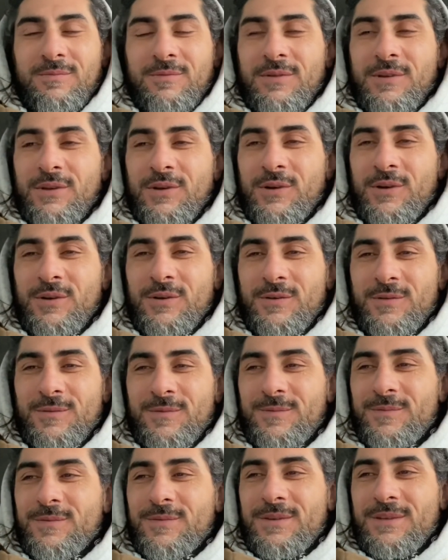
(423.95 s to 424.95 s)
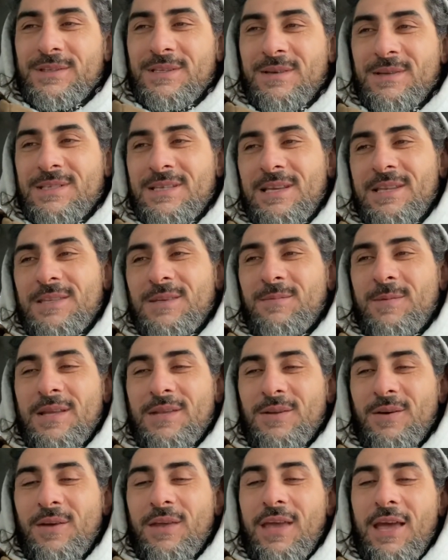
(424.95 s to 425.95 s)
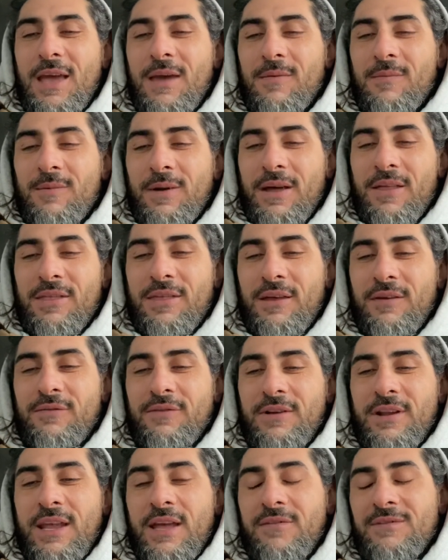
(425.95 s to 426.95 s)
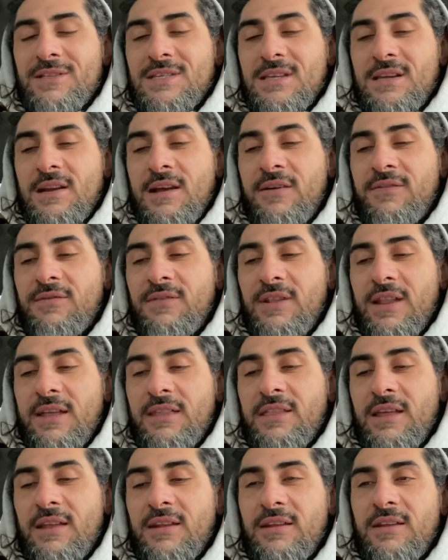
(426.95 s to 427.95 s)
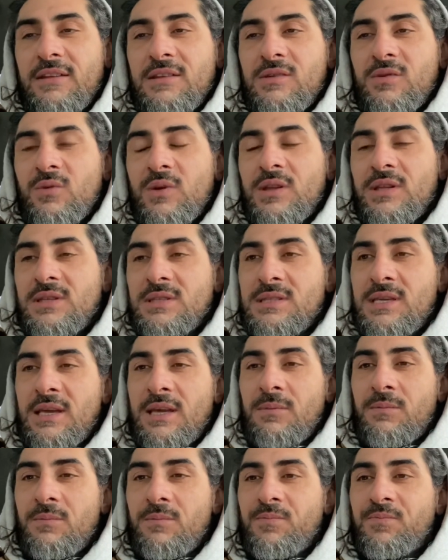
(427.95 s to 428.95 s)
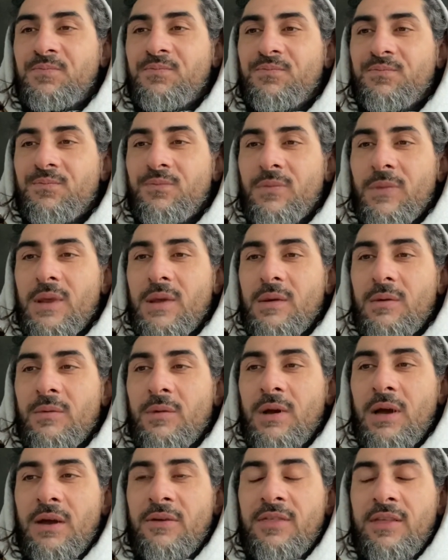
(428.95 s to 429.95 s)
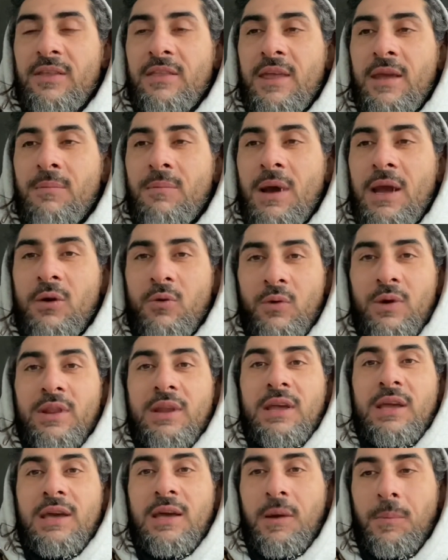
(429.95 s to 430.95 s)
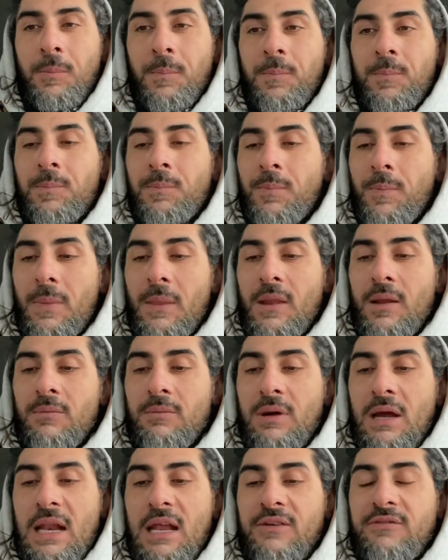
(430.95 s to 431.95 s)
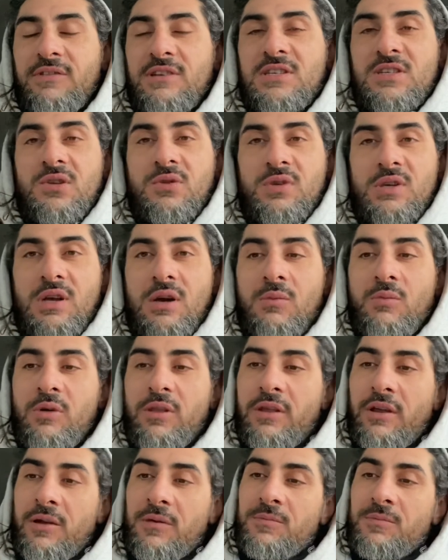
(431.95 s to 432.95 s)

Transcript: You know, it's a sentimental game. I think for Davidson, I feel like they need to win this game. I think they might win the game. I like VCU to come within.